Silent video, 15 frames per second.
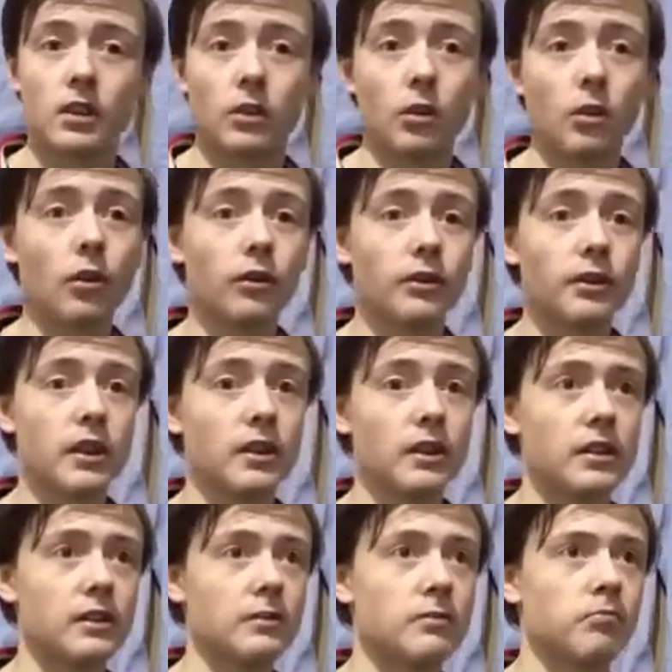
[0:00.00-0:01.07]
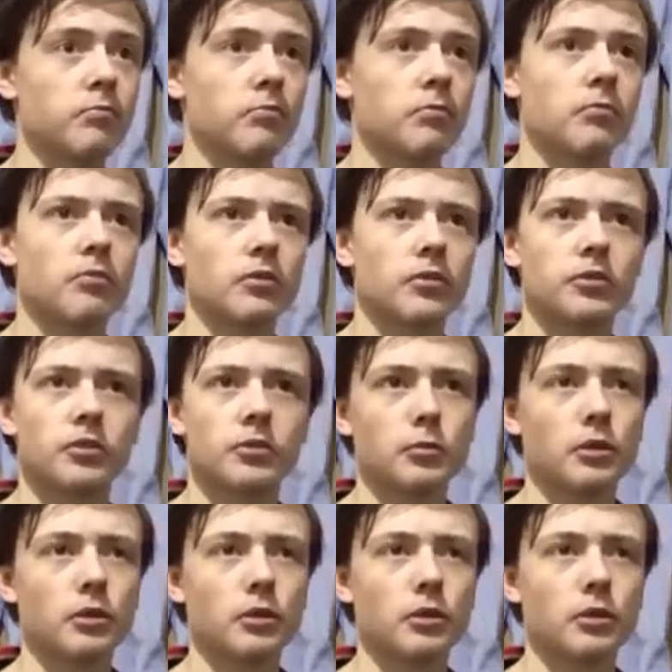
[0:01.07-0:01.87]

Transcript: or nearly some.